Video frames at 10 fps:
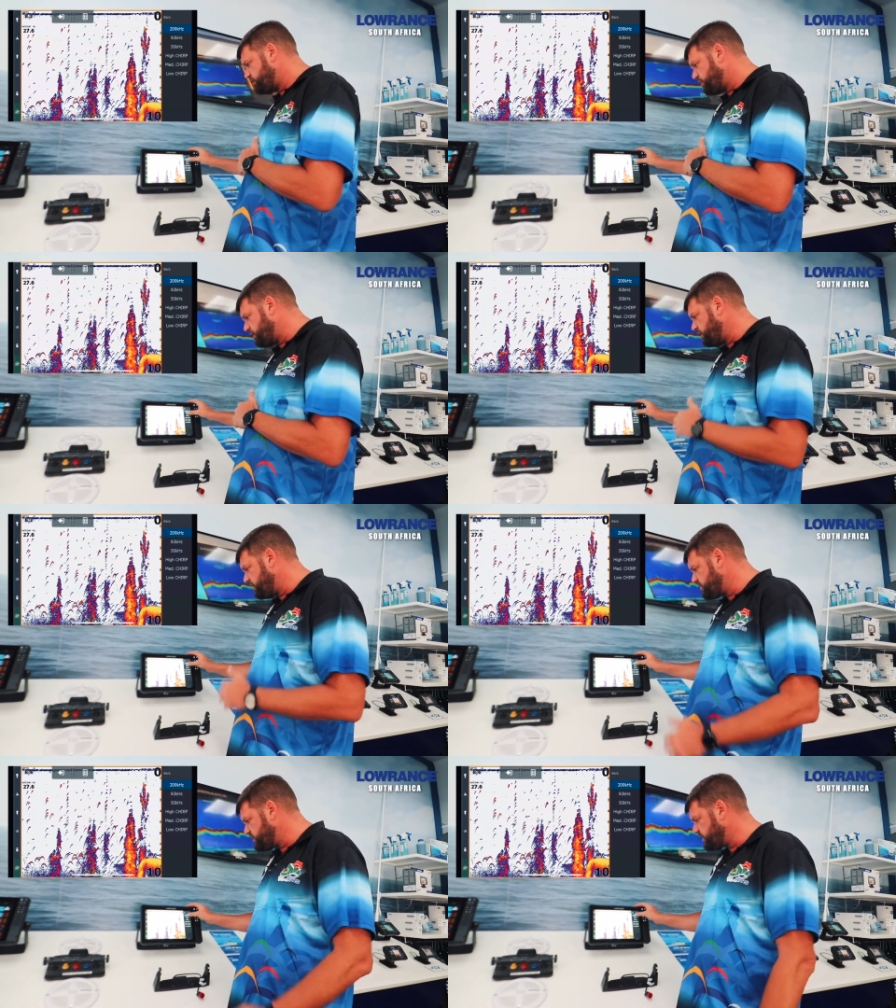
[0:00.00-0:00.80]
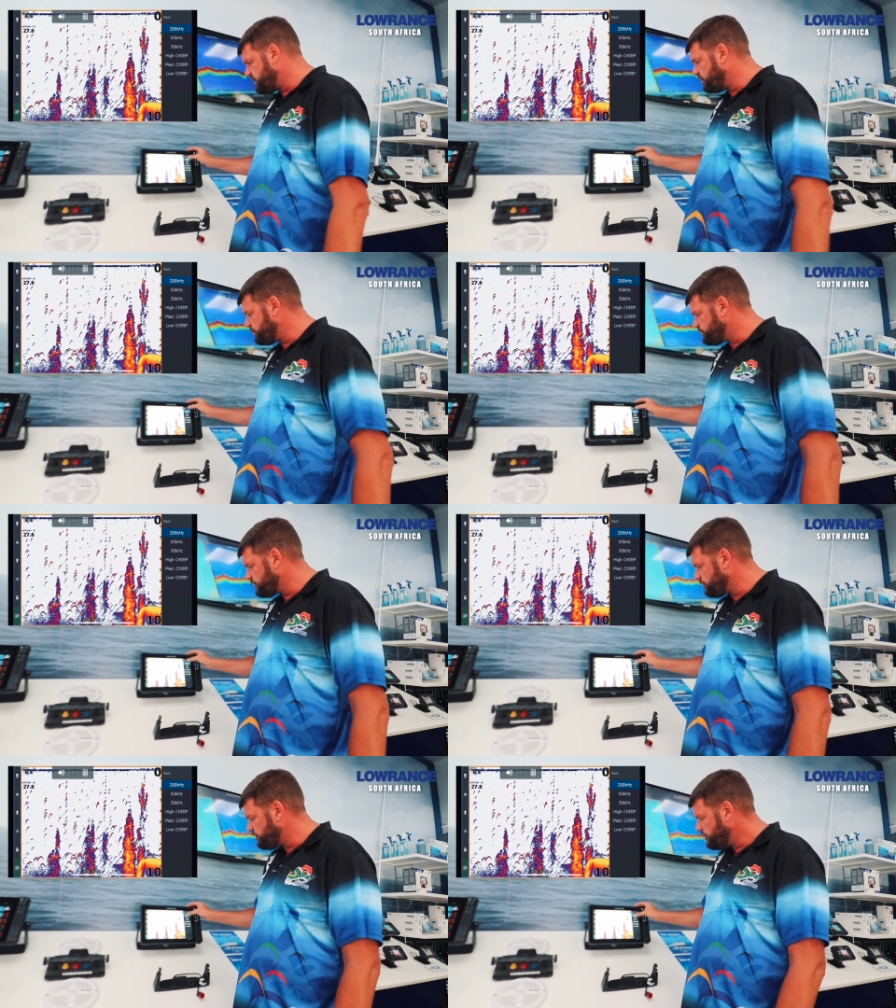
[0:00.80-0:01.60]
where you're going to set it up.
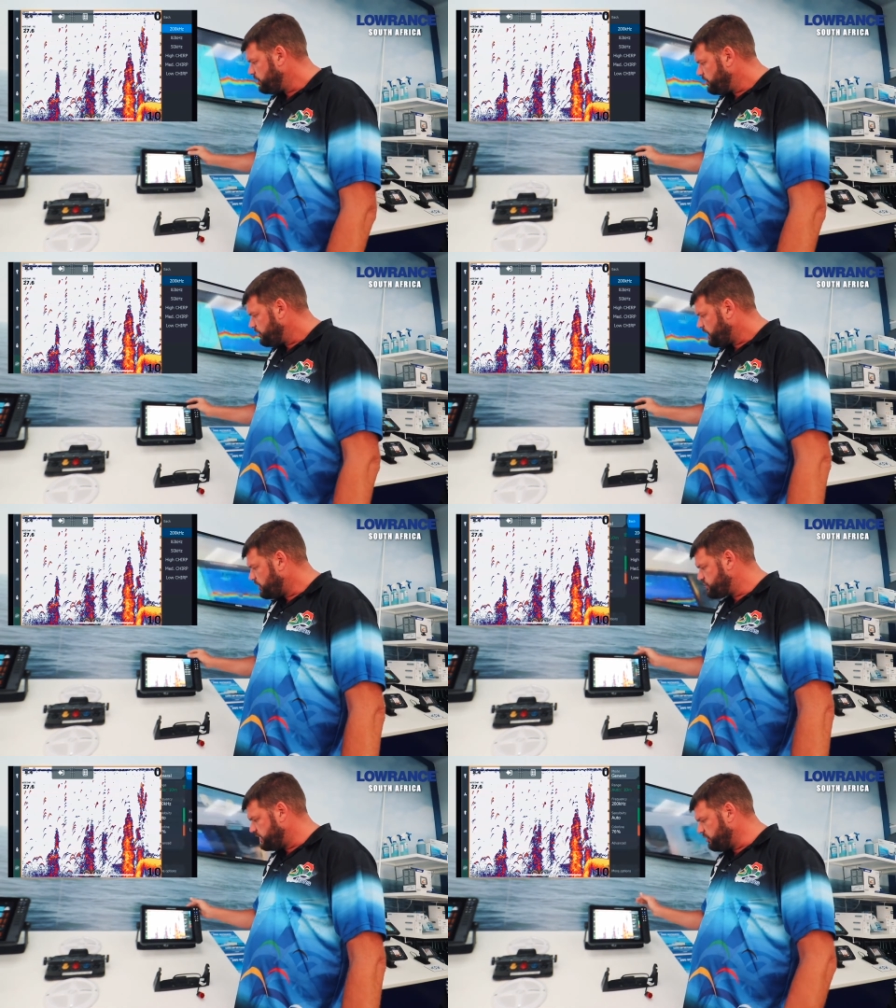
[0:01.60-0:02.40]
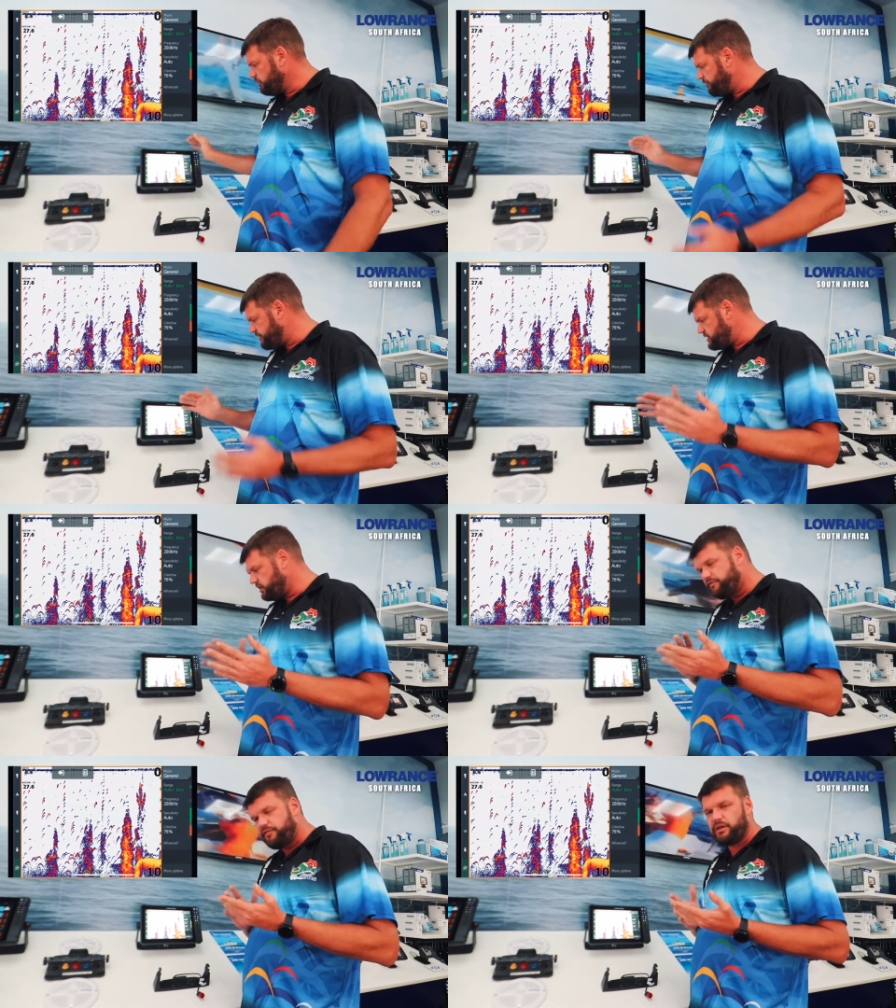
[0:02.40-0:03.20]
So our general
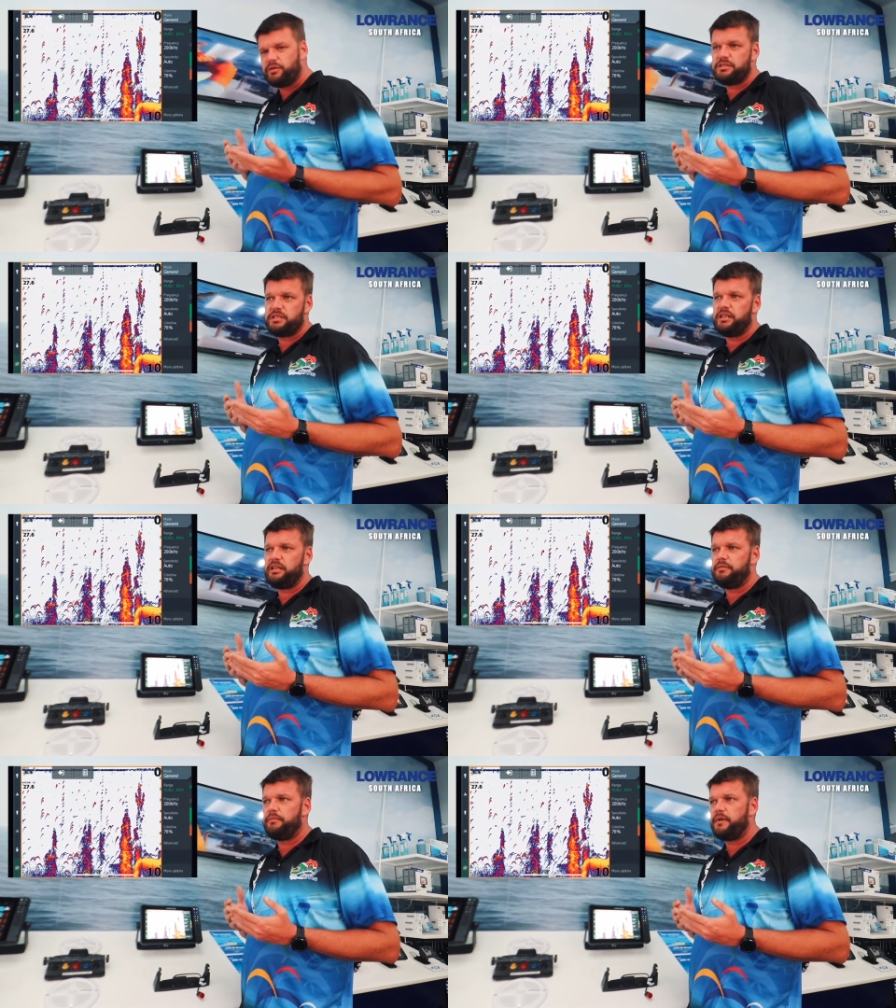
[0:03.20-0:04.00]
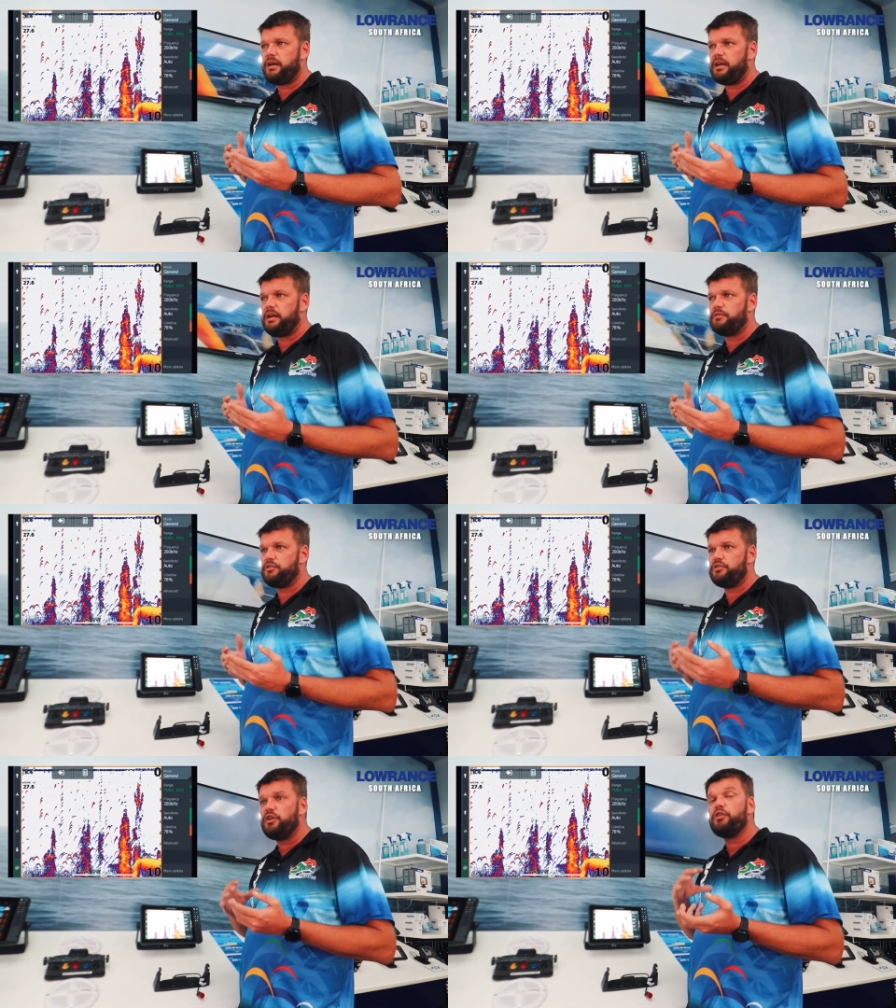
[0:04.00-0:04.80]
fishing frequency
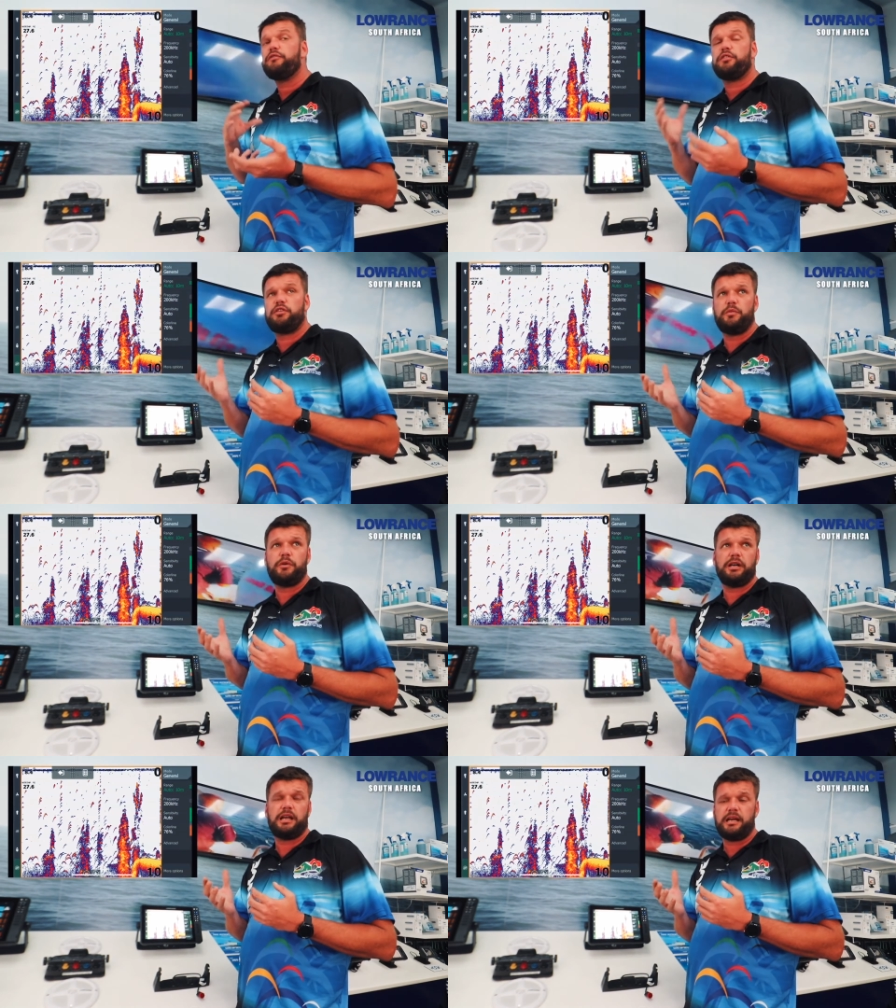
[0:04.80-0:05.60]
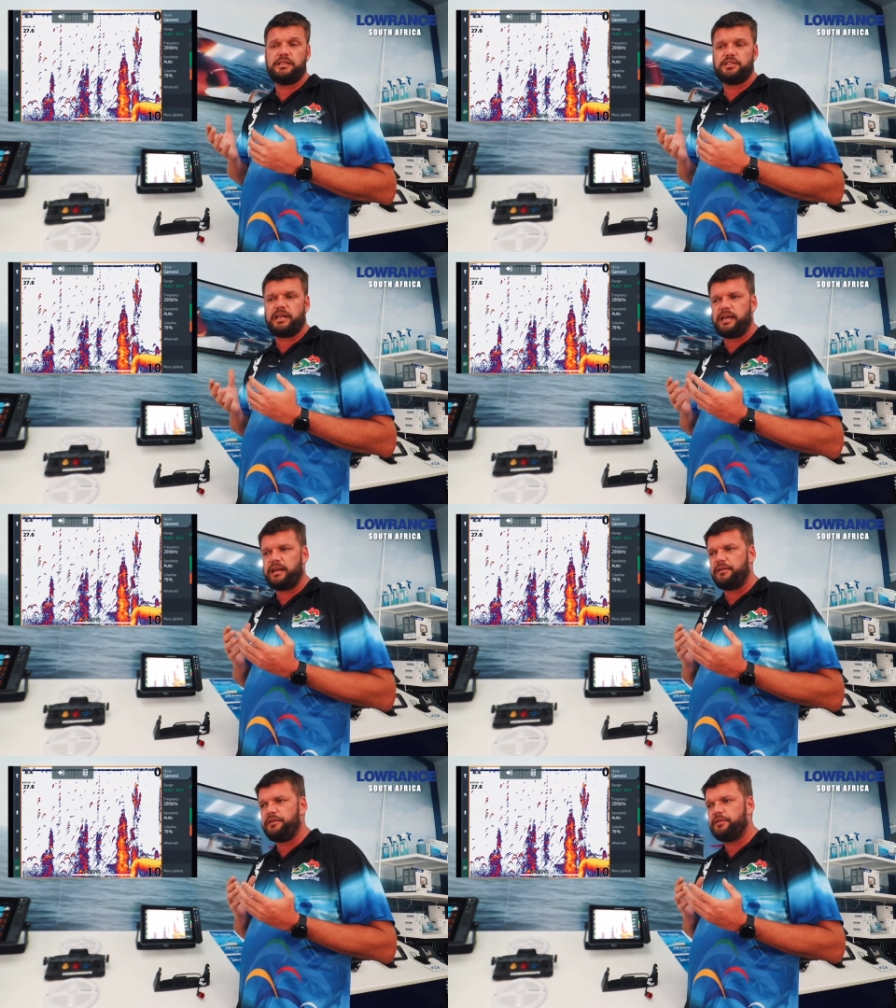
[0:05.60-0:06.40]
to look for thermoclines
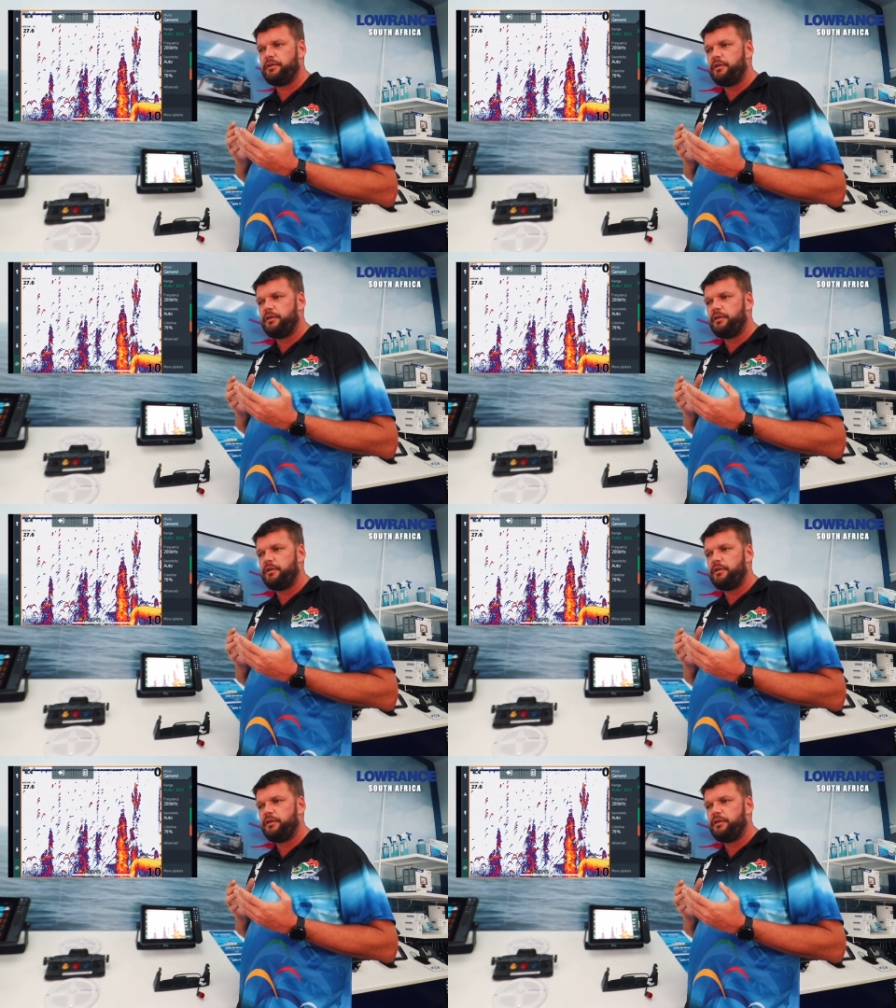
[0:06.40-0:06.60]
and